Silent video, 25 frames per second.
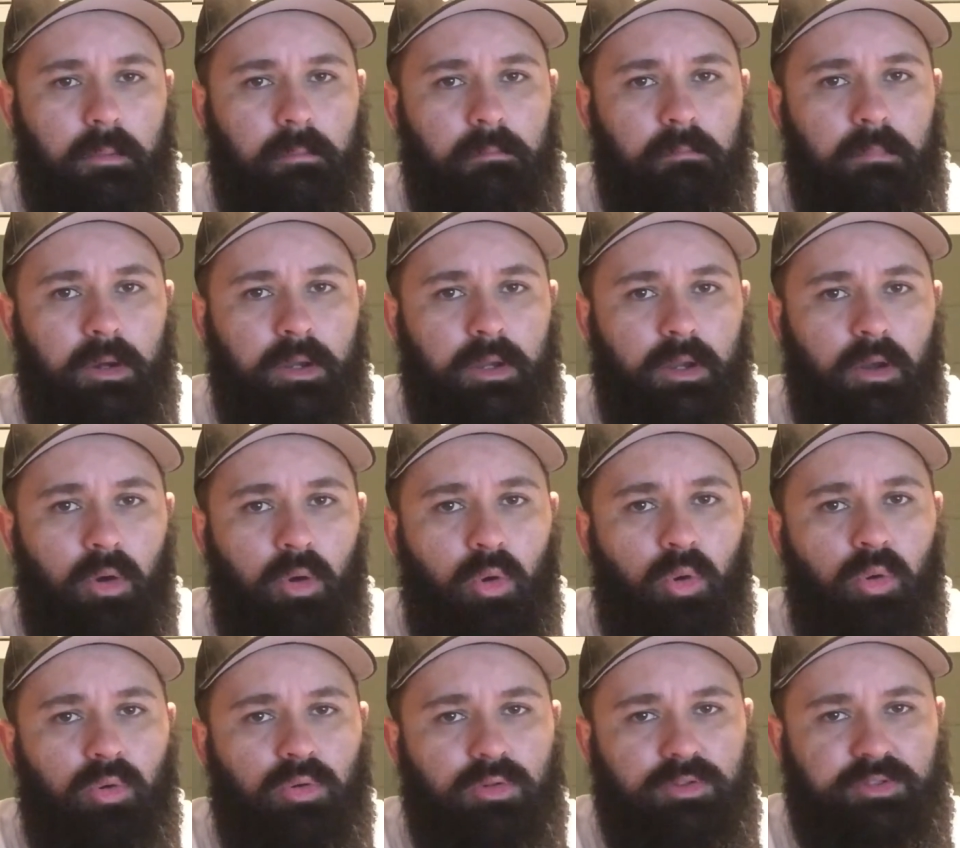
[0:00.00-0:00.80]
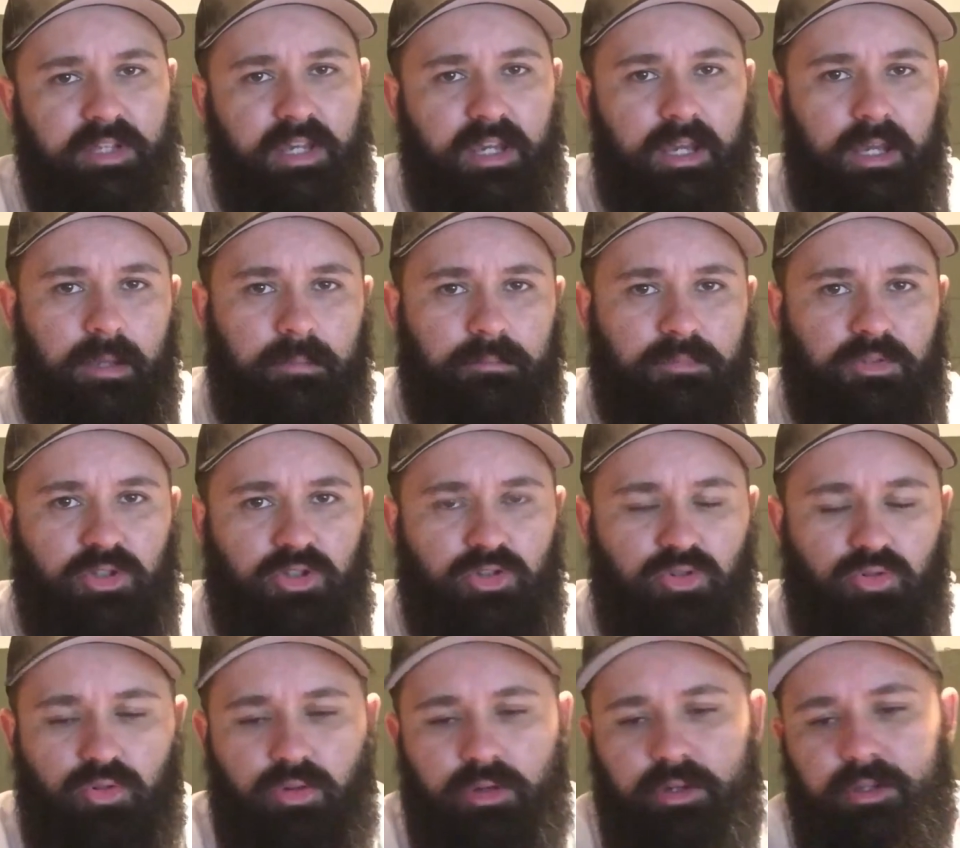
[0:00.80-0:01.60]
but old time
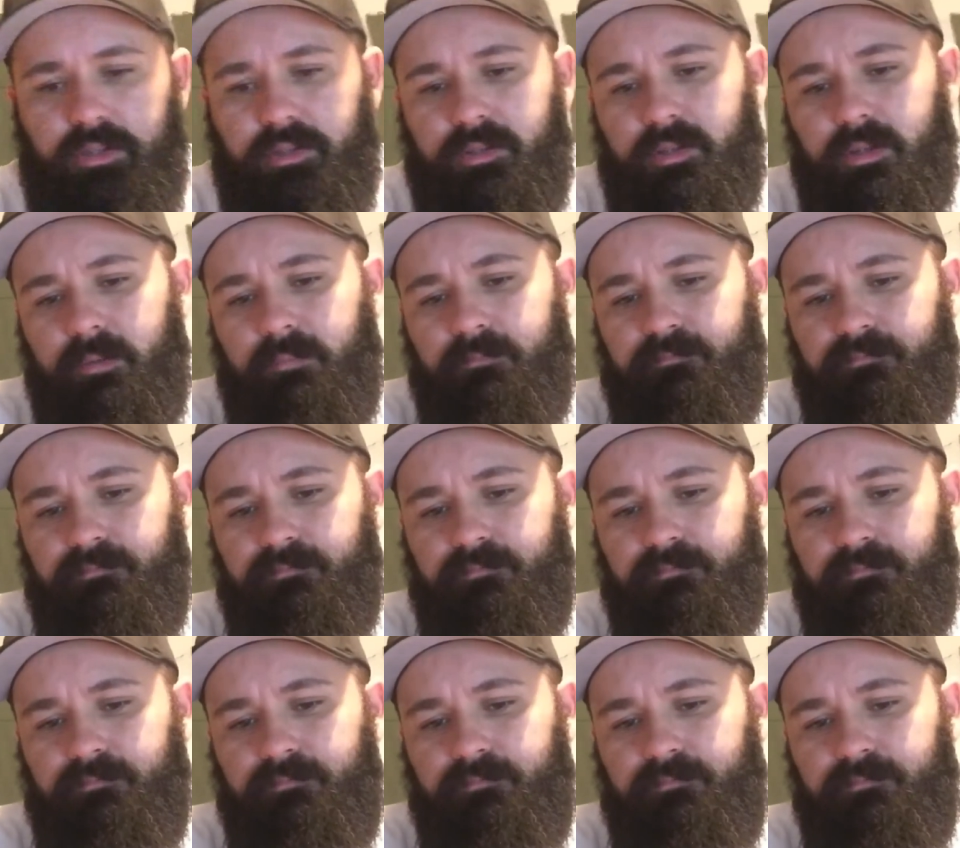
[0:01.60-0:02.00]
strength.